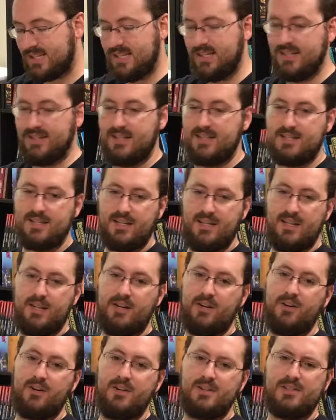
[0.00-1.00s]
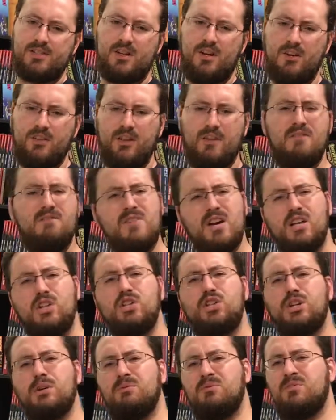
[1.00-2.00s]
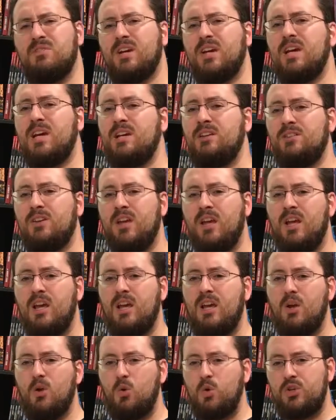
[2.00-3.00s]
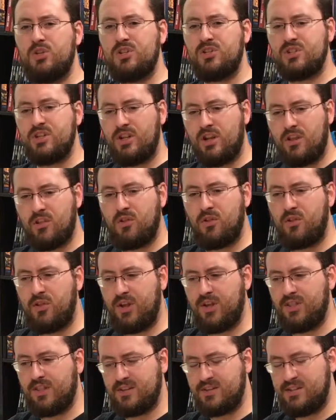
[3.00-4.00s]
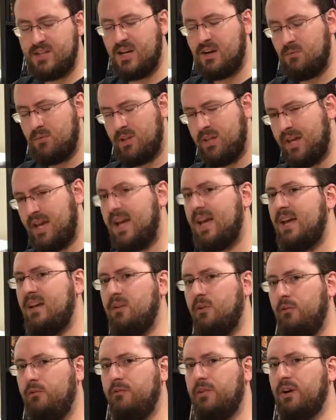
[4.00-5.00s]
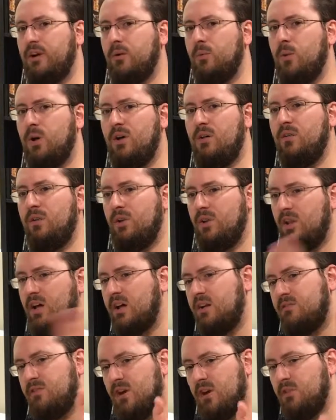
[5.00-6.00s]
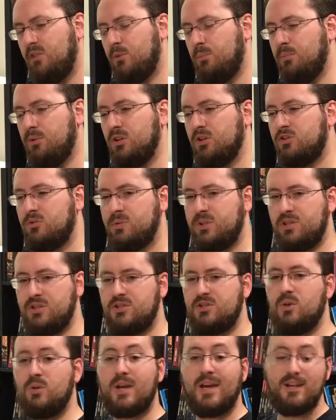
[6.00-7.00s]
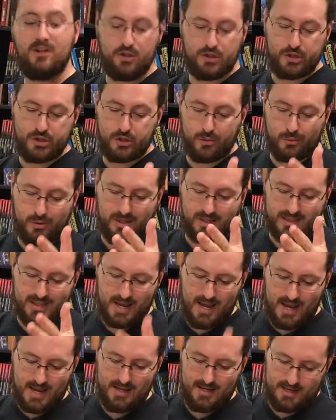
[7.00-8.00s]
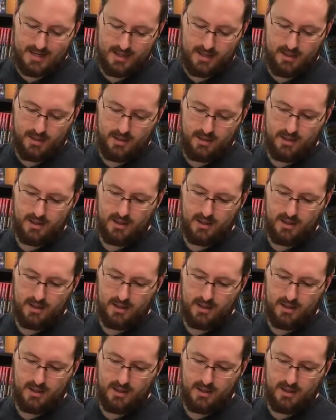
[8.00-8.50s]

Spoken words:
thing that's in here is called the fellowship phase, which is another thing that's not really handled very well in a lot of other books, which is, okay, your story's ended.